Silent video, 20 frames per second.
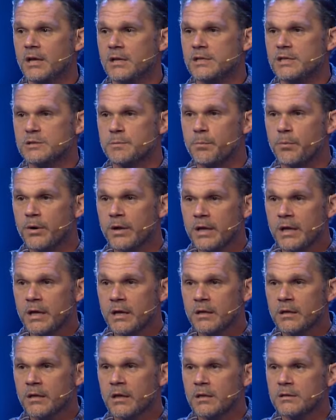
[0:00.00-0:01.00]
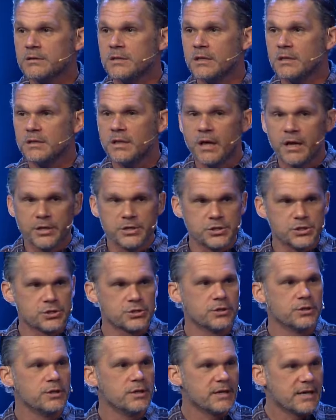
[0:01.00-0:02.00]
just bring the
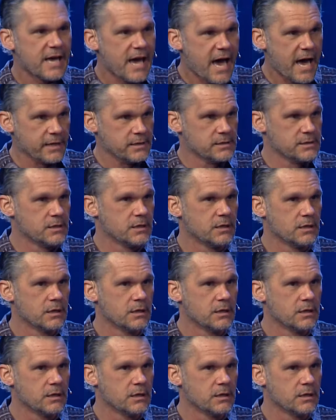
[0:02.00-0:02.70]
lunch you got.